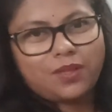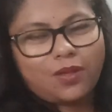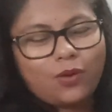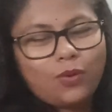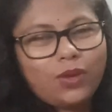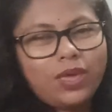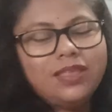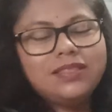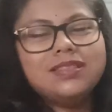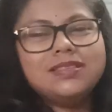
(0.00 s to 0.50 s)

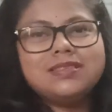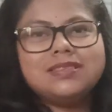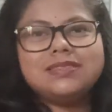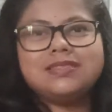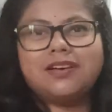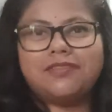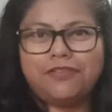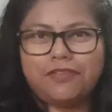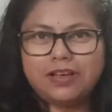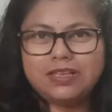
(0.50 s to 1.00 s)
Okay, this is
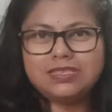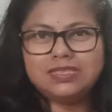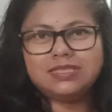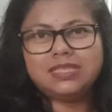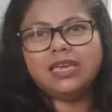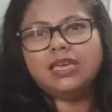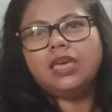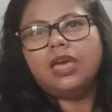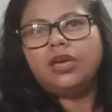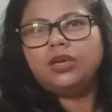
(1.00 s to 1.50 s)
the first
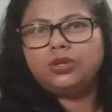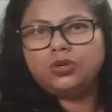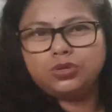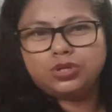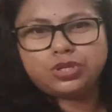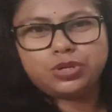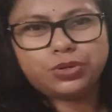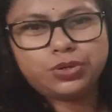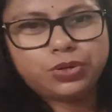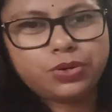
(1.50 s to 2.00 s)
thing you
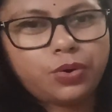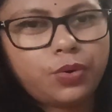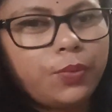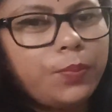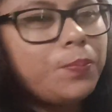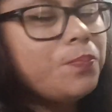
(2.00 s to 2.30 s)
should know.